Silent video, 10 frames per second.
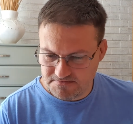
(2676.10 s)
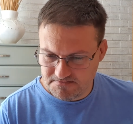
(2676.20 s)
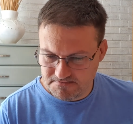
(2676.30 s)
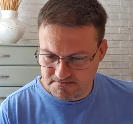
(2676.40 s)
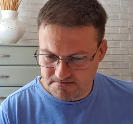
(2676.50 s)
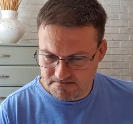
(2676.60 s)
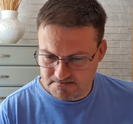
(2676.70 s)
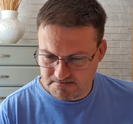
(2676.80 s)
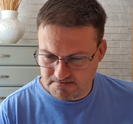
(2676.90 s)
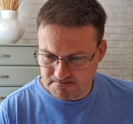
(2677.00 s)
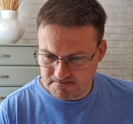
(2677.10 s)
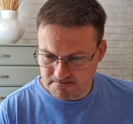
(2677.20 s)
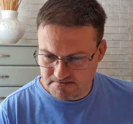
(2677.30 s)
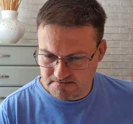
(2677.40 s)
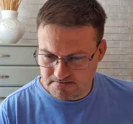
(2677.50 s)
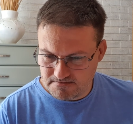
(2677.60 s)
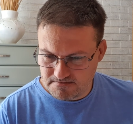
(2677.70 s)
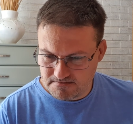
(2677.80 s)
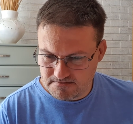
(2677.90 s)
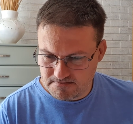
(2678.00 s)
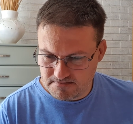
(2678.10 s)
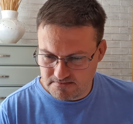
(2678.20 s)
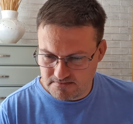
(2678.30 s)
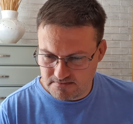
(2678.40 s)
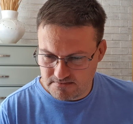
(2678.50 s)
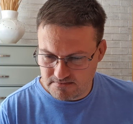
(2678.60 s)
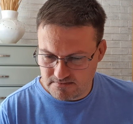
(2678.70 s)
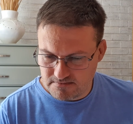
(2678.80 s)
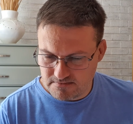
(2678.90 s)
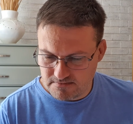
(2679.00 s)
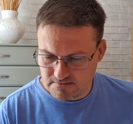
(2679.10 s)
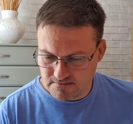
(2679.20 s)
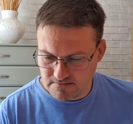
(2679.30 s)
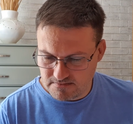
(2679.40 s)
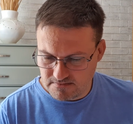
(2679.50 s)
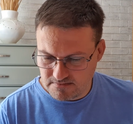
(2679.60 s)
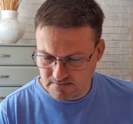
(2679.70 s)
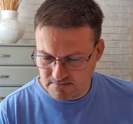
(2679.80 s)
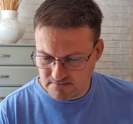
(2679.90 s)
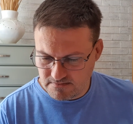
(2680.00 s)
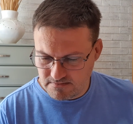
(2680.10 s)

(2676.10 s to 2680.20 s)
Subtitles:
No one is speaking in this clip.